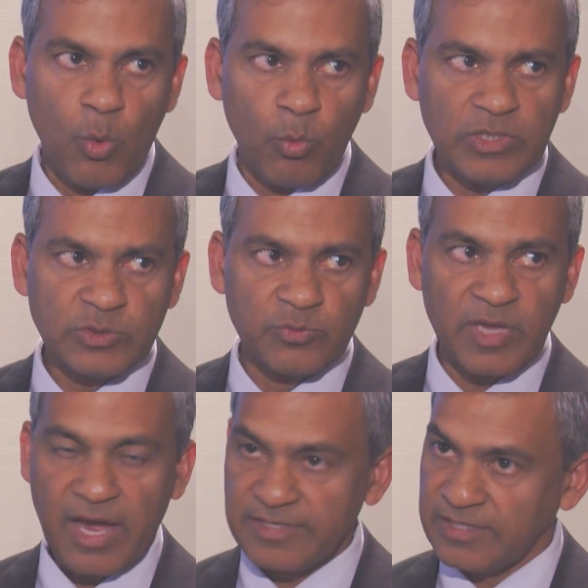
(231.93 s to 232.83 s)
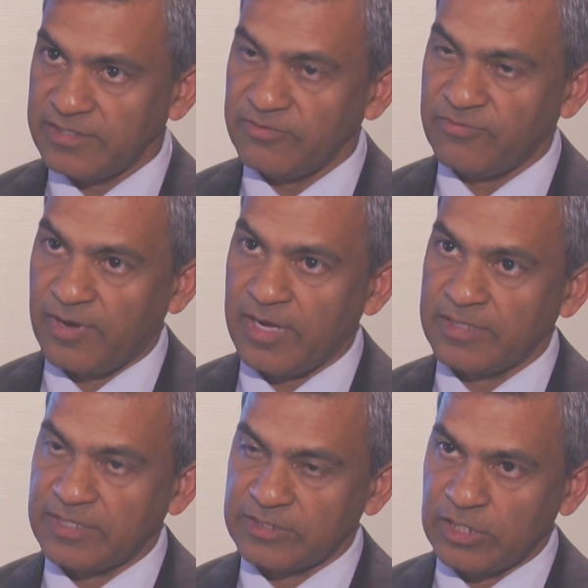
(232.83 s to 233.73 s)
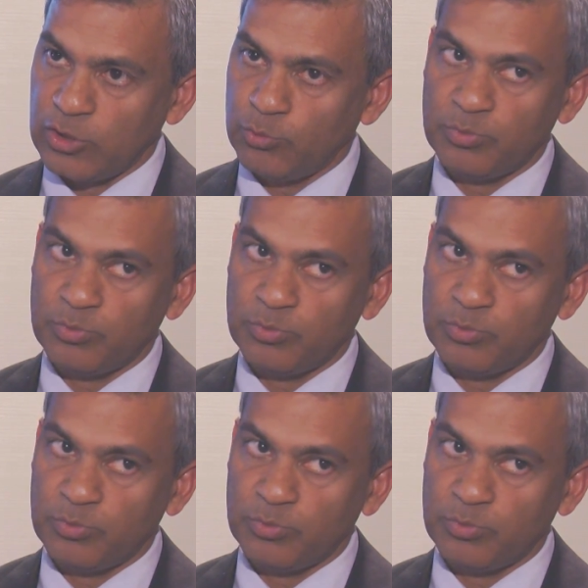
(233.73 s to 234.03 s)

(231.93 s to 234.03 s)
Once we identify that the